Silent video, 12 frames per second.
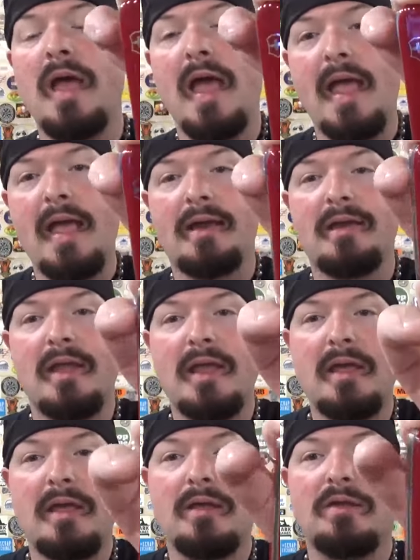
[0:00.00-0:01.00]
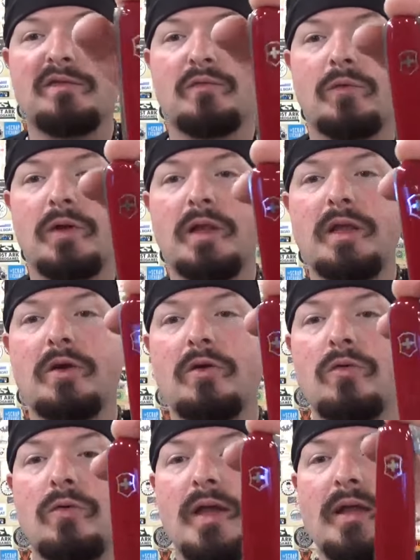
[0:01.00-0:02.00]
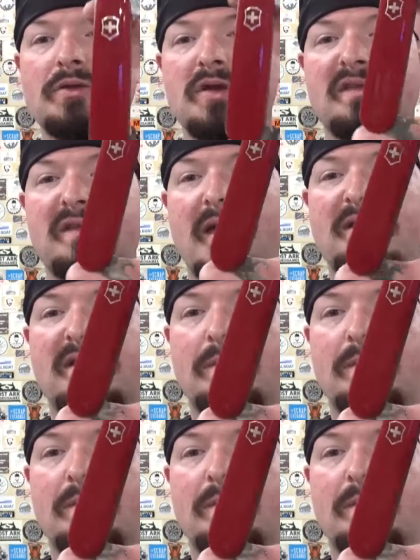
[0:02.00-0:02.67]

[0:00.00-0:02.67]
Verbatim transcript: and it is really cool it just has the